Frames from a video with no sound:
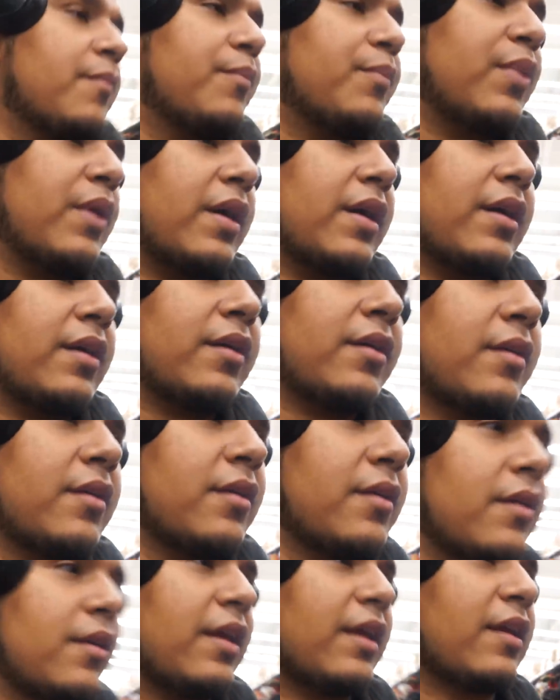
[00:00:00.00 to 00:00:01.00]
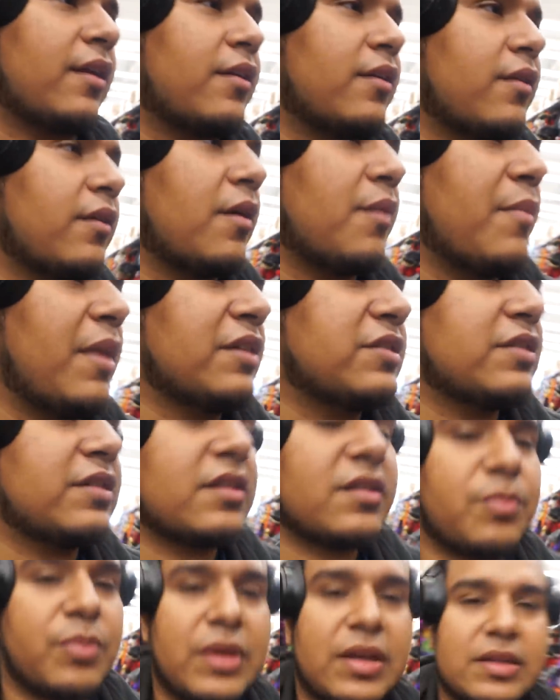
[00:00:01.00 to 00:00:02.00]
But like, imagine
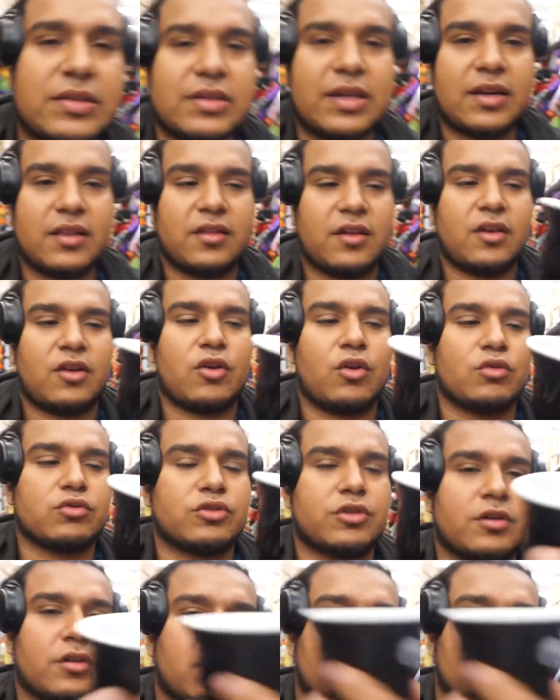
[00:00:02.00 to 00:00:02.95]
this being inside of the enclosure.